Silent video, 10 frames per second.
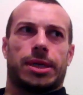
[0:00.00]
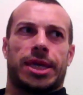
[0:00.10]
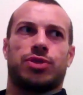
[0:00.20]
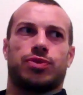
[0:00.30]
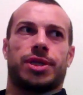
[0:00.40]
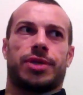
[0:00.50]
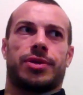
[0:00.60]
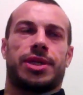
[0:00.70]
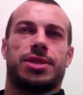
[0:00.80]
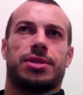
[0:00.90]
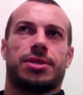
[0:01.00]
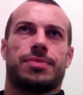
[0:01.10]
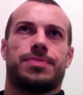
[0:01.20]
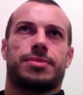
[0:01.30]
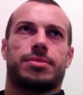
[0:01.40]
he's really good. He's
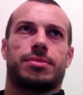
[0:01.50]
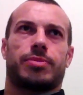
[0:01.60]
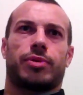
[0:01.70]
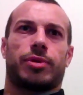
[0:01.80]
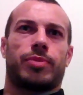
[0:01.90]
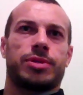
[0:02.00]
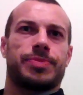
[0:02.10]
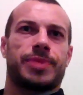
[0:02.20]
a bronze